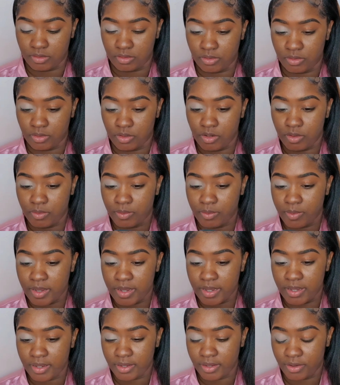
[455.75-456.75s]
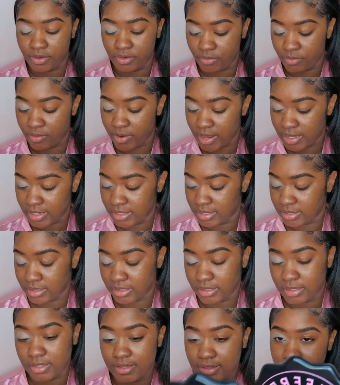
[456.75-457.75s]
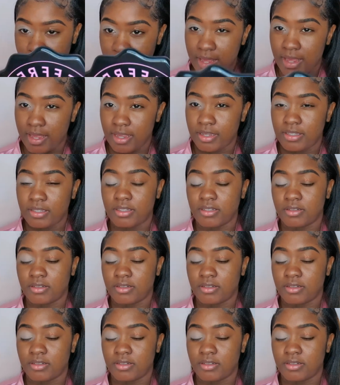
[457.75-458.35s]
on my right side,